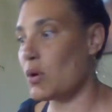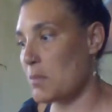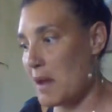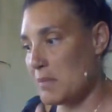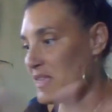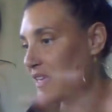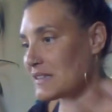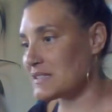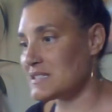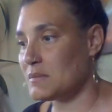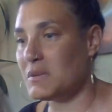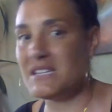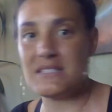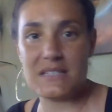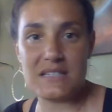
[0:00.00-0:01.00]
or maybe that's
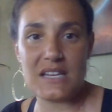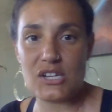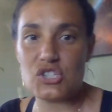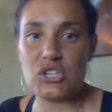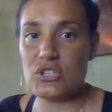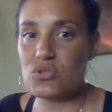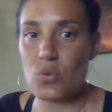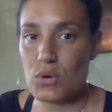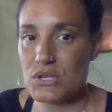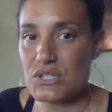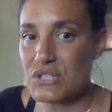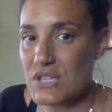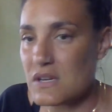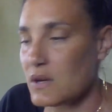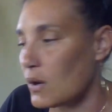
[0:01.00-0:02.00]
somebody's addiction
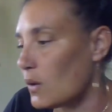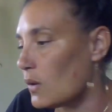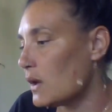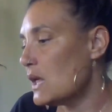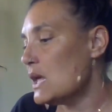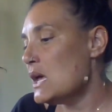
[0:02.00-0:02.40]
towards you.